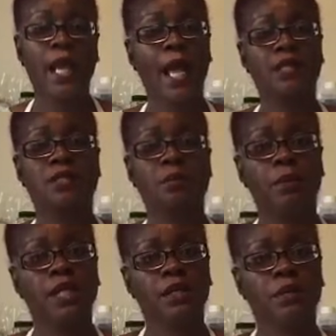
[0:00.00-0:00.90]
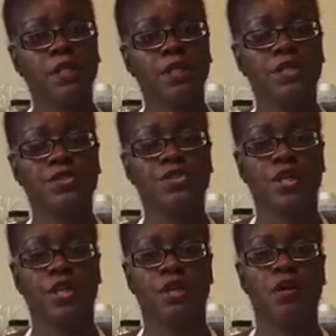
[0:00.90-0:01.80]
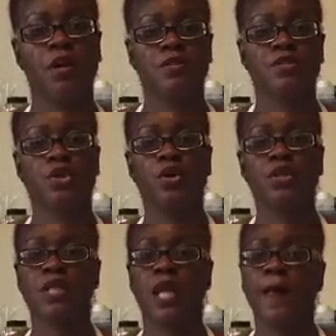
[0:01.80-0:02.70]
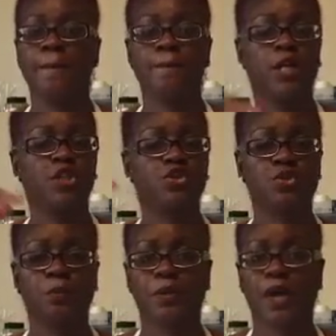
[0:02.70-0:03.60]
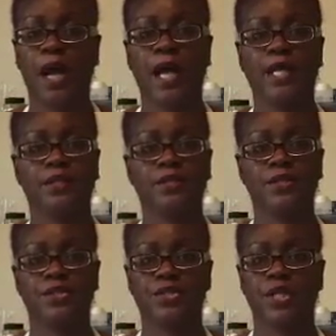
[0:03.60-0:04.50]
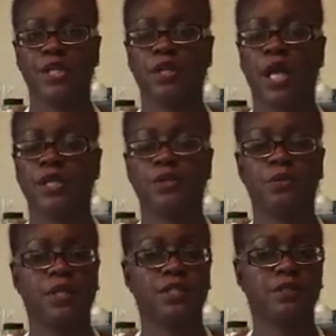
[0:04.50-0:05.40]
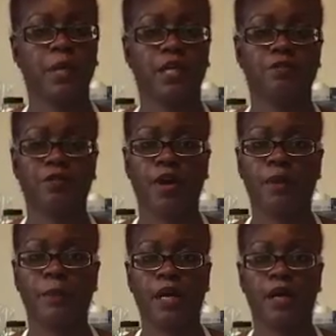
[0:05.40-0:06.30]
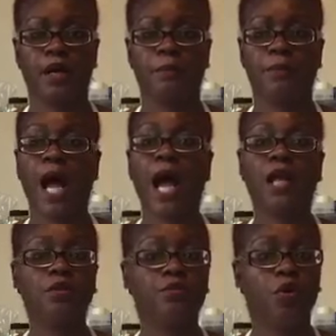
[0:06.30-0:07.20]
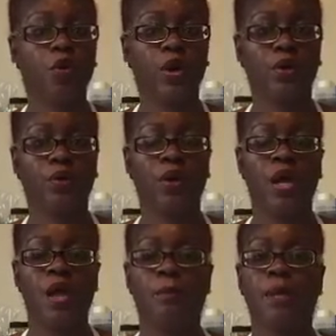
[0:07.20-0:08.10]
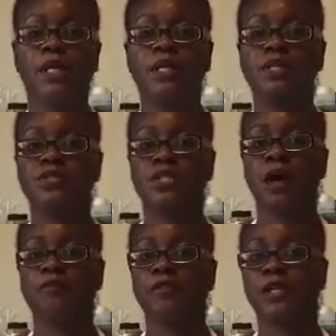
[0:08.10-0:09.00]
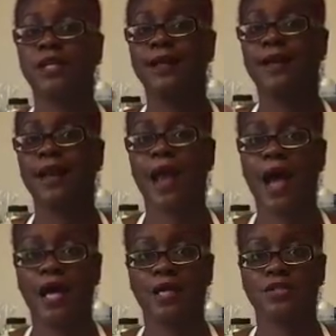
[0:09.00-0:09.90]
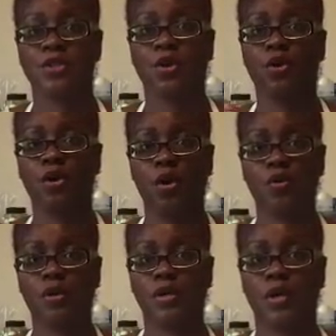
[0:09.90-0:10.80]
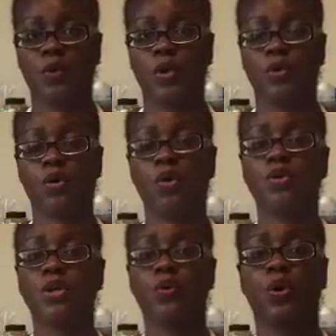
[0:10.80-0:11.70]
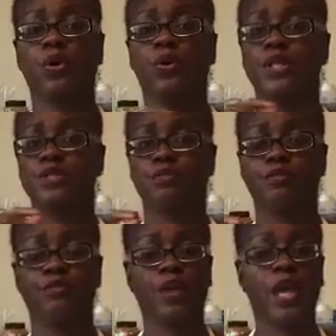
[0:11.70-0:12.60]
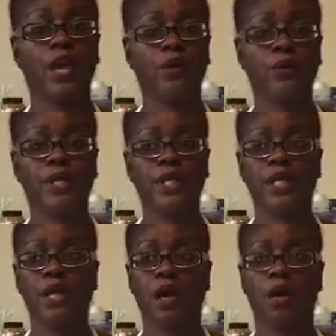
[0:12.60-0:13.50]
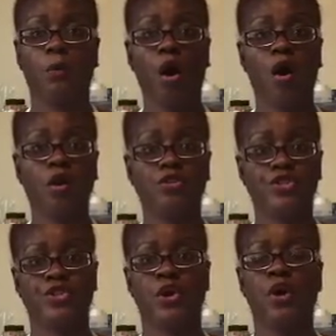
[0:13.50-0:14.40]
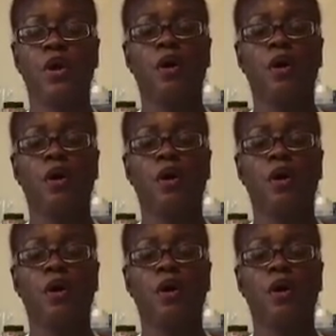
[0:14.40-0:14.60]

It has a medium conditioning. So it's not a super high conditioning like you would expect from olive oil, but it is definitely not coconut oil. Coconut oil is very harsh